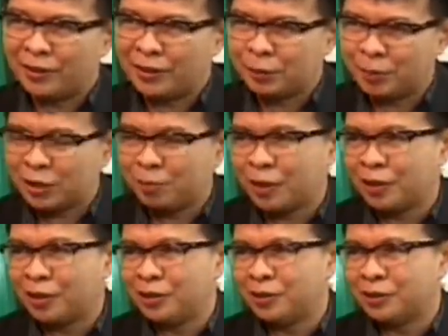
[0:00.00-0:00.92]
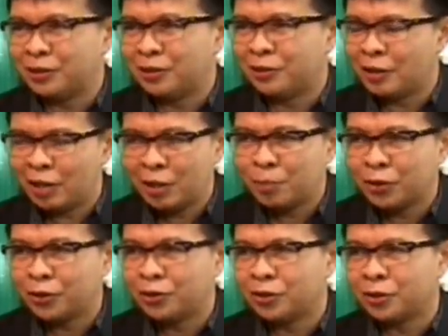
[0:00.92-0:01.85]
specifically in the labor
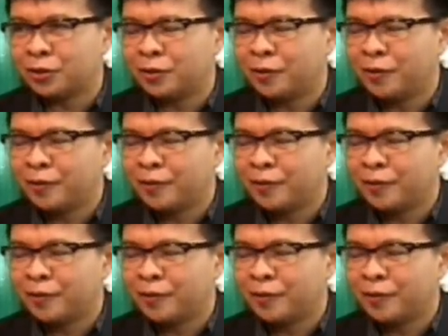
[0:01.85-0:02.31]
union,